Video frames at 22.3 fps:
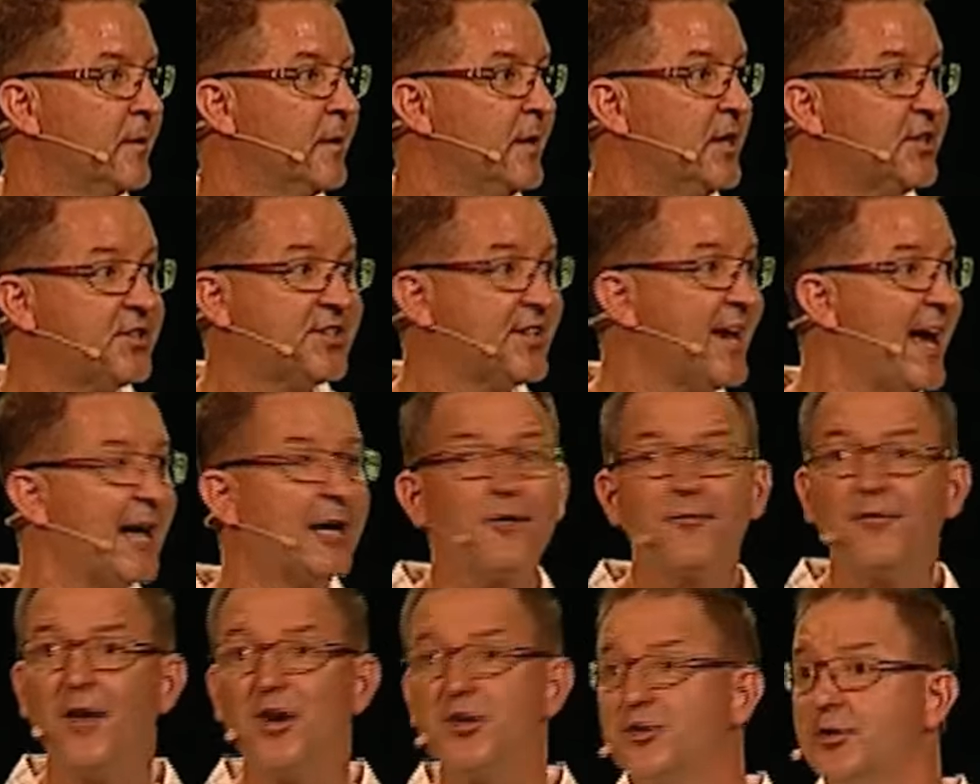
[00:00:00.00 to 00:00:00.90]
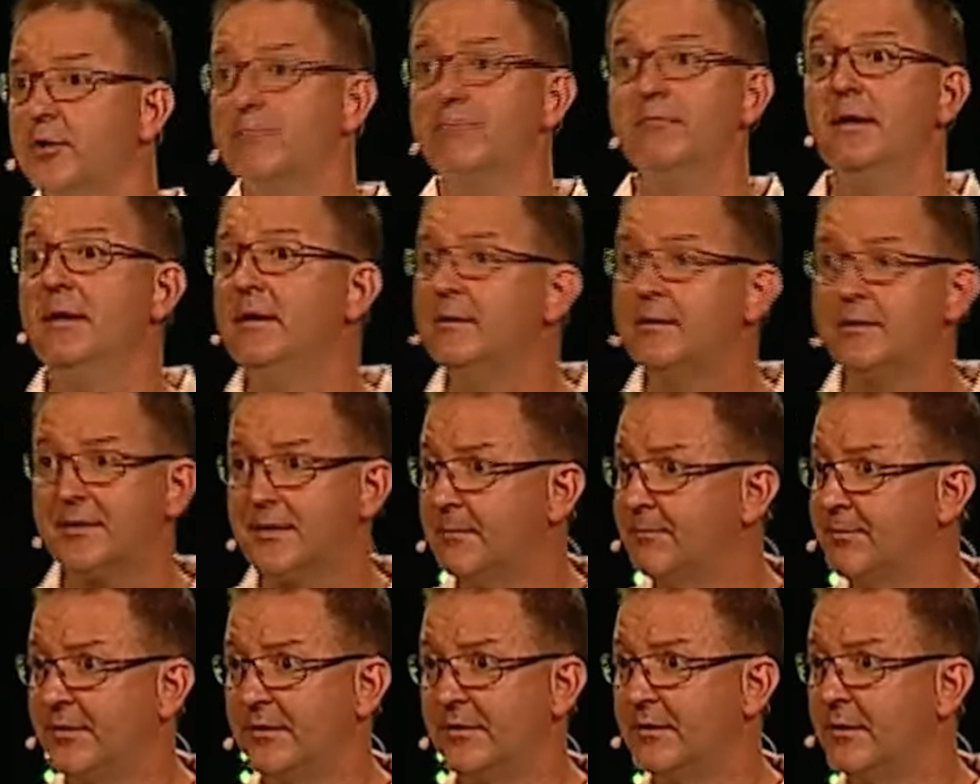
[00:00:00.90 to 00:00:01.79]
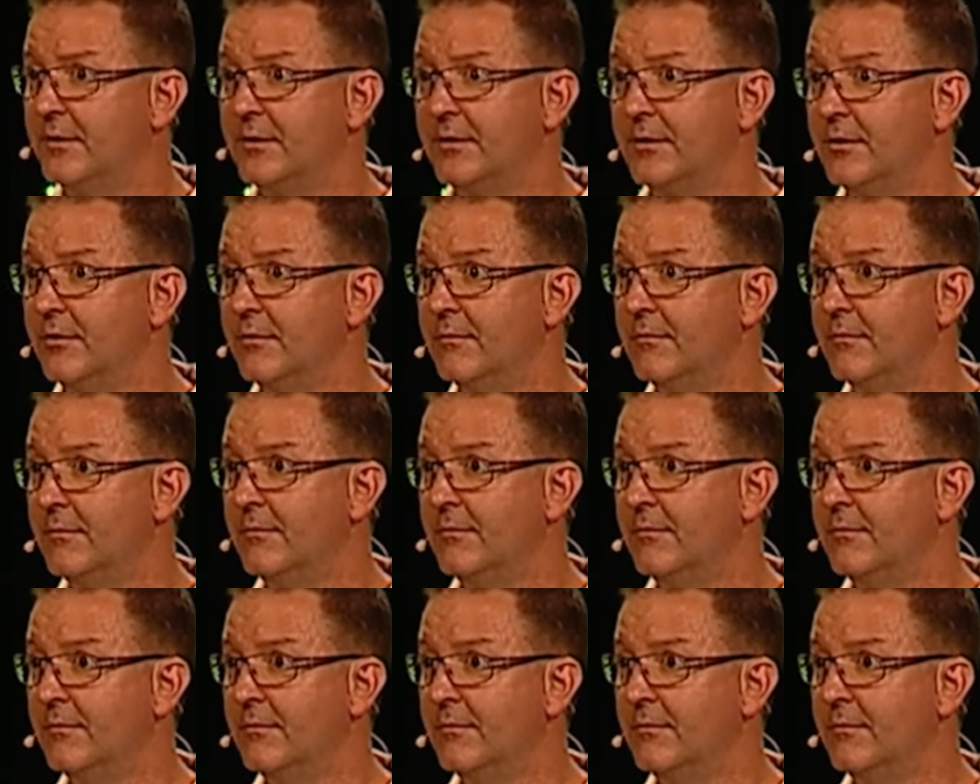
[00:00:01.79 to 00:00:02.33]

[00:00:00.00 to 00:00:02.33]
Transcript: His sacrifice should mean something to you.